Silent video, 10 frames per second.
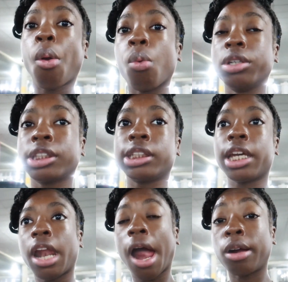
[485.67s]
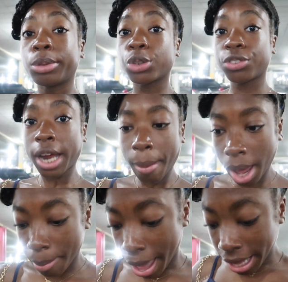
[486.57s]
Once again, I almost forgot
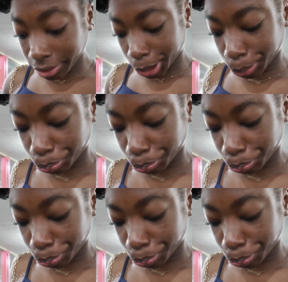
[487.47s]
my mask.